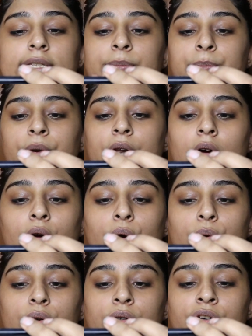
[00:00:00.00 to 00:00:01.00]

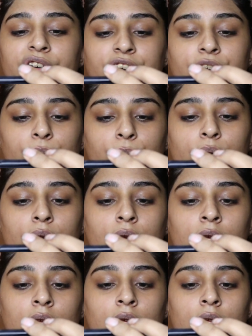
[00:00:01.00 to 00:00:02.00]
brow trio
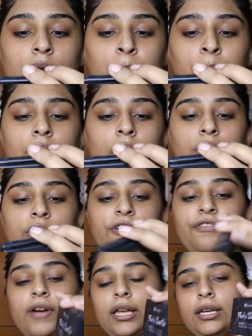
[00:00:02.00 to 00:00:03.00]
brow
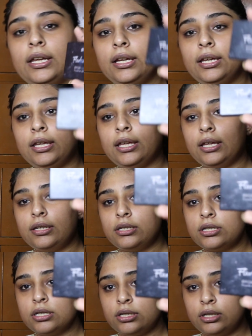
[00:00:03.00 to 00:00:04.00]
defining
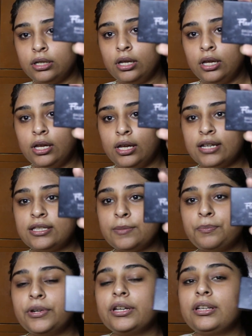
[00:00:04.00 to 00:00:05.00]
kit. It's
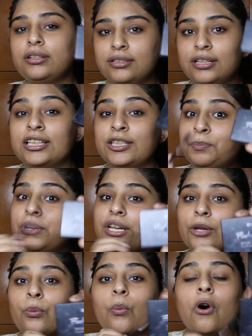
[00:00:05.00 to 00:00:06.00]

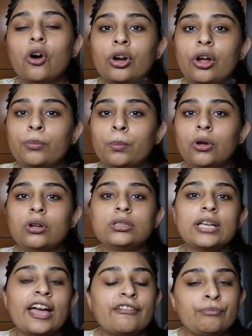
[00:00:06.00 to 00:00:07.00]
pretty worn out
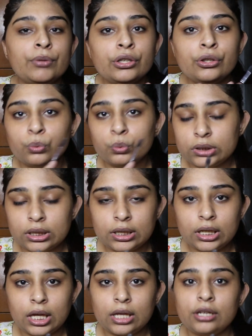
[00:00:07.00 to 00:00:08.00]
because I've been
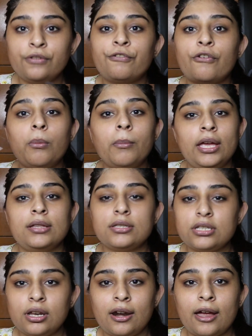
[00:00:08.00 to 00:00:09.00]
using it for my
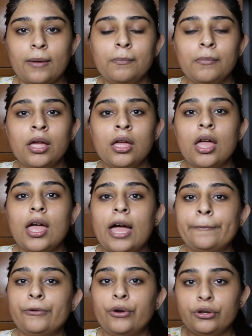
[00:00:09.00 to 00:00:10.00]
Instagram.
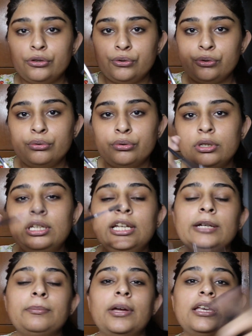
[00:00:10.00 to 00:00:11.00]
I'm going to
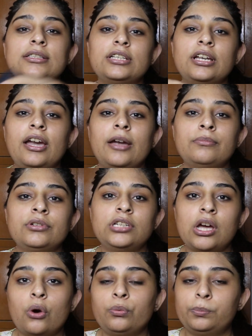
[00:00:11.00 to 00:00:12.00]
link my Instagram
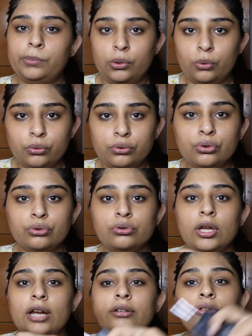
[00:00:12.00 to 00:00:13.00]
down below so
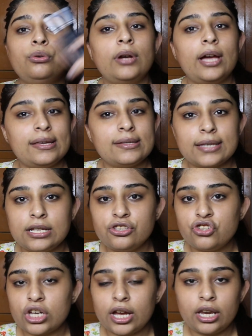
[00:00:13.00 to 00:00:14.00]
that you guys
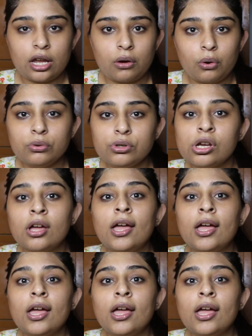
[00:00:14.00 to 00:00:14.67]
can check it out.